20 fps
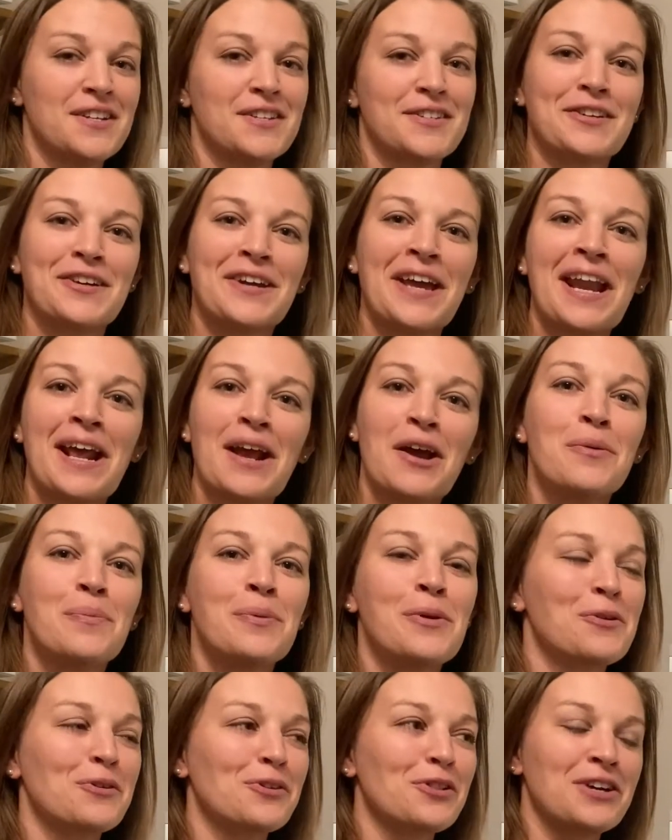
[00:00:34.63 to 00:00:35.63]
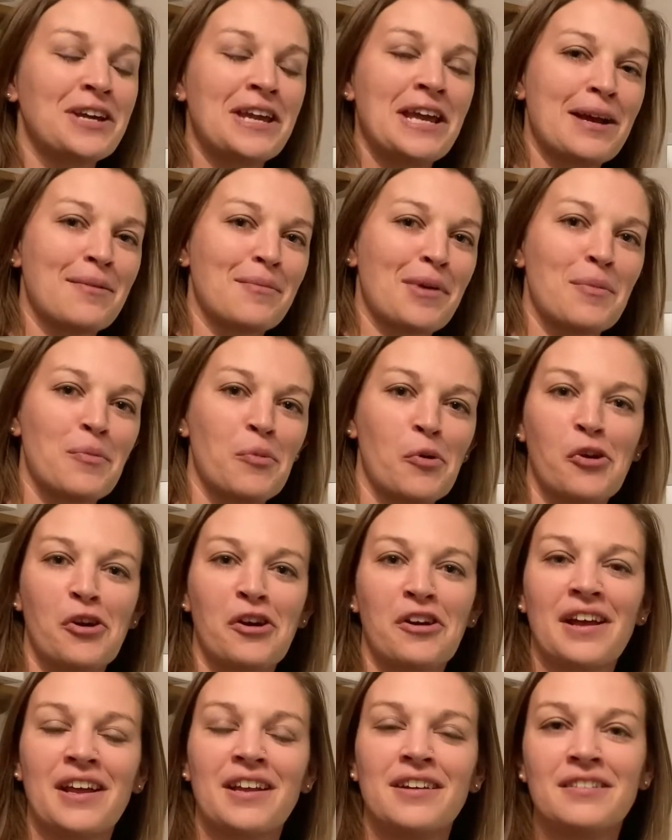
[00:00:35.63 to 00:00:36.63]
So again, I hope you were looking at my
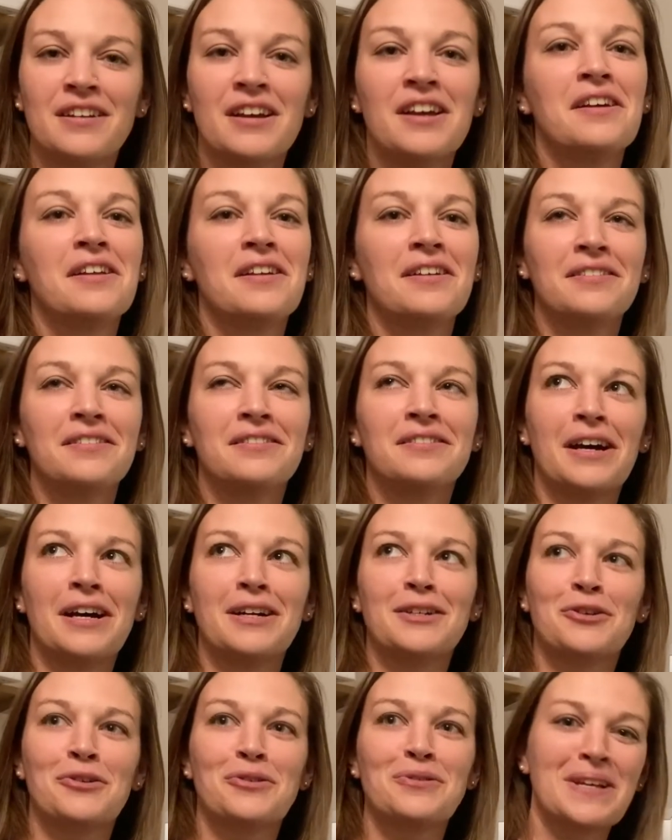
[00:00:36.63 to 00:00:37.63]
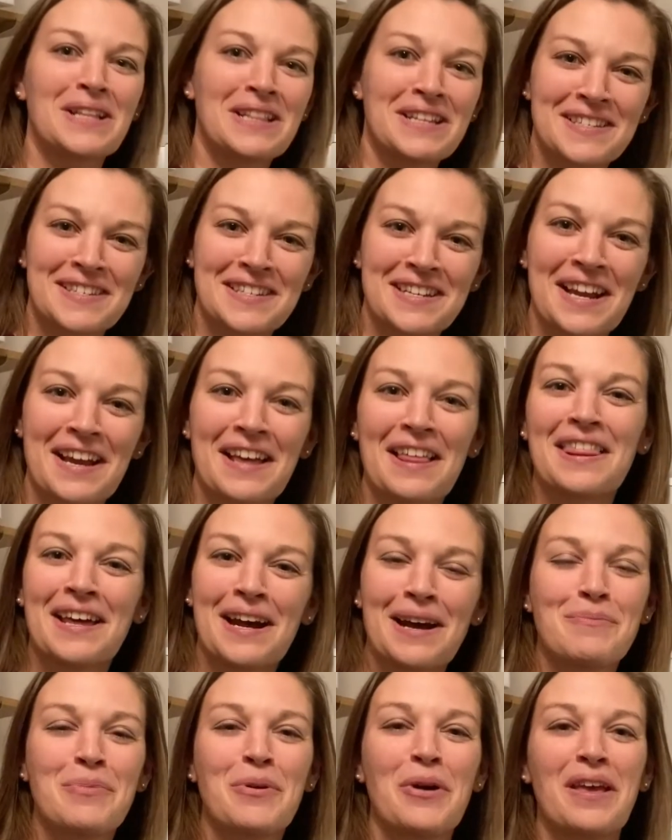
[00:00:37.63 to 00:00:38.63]
board and not totally listening at
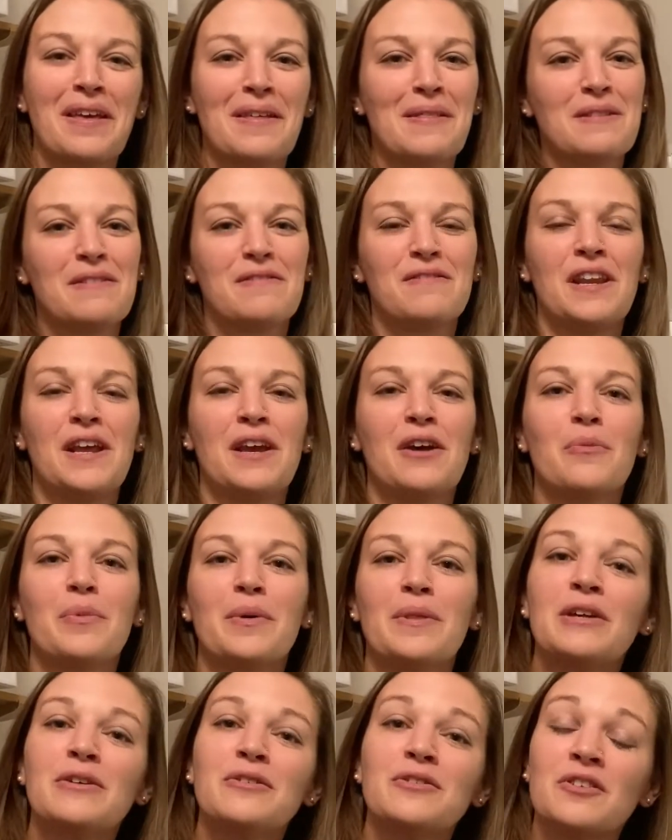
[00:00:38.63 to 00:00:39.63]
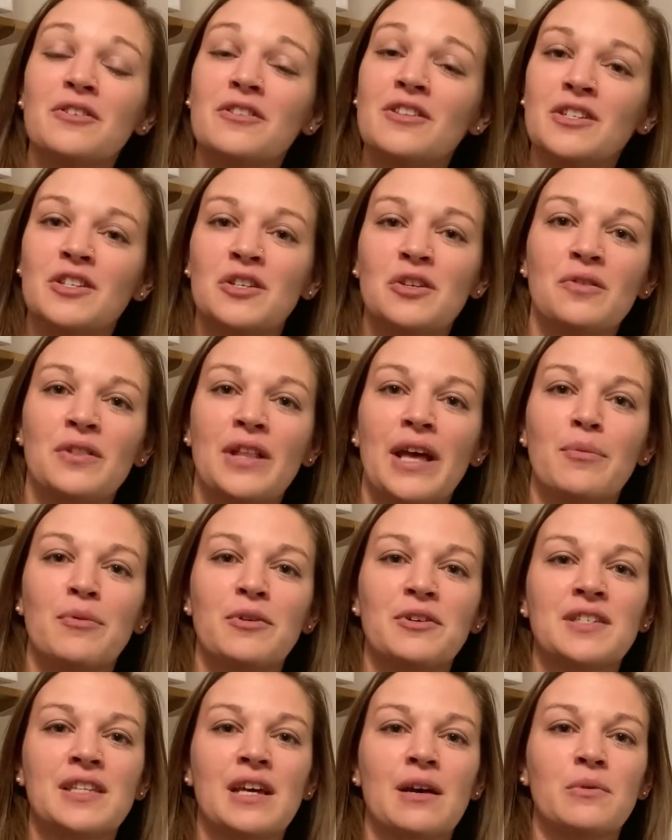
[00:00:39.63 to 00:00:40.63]
that point in the video, but those are the two
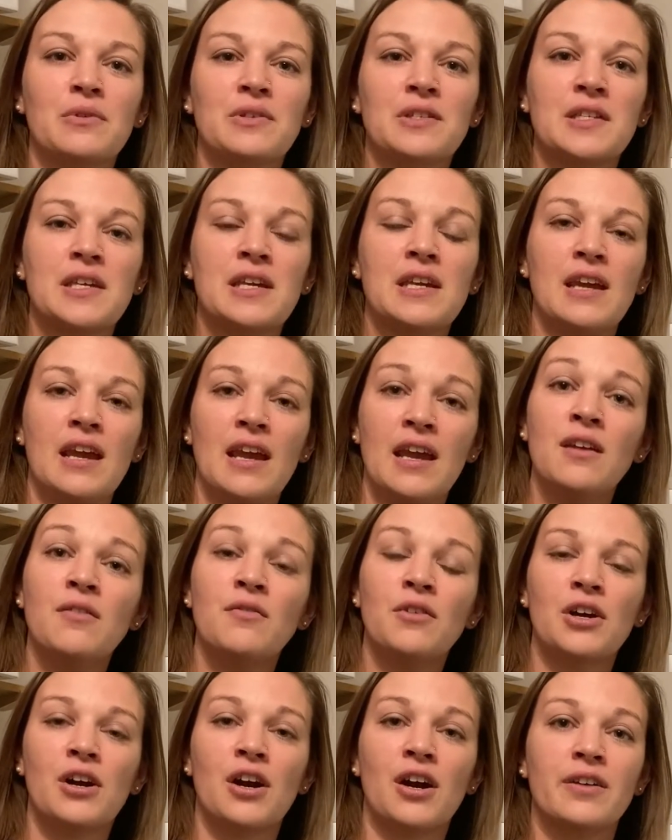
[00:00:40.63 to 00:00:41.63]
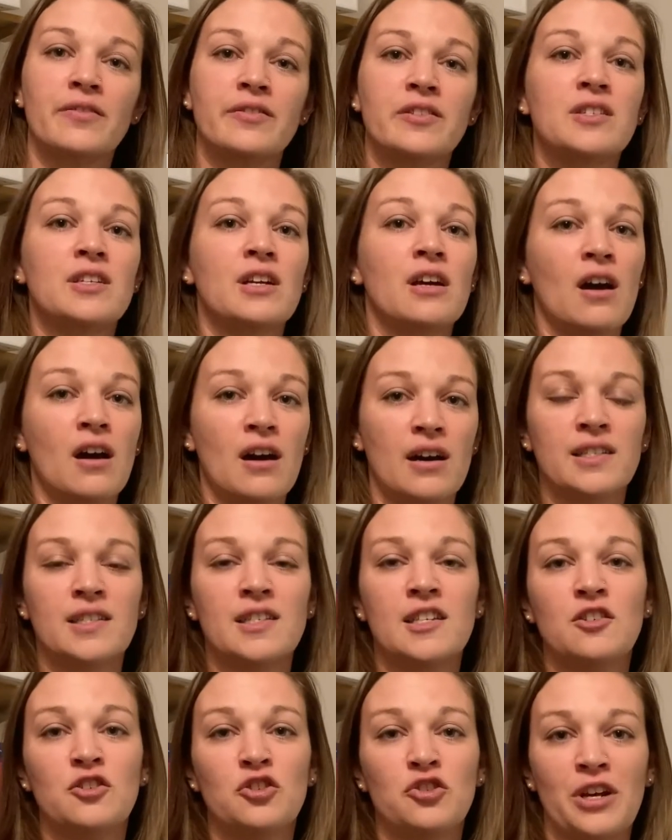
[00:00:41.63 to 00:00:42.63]
labels that we'll see in regards to
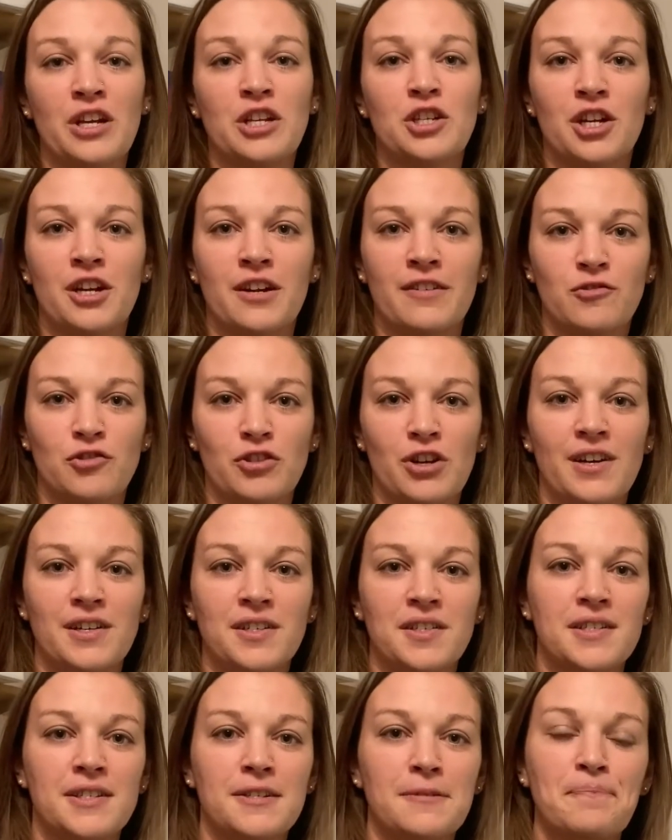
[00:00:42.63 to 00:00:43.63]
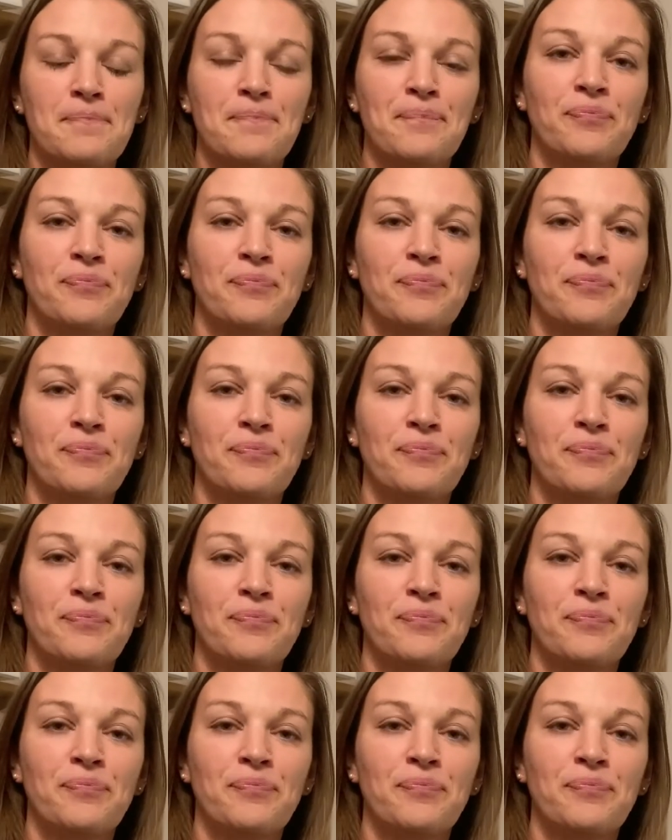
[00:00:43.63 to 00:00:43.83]
concentration of drugs.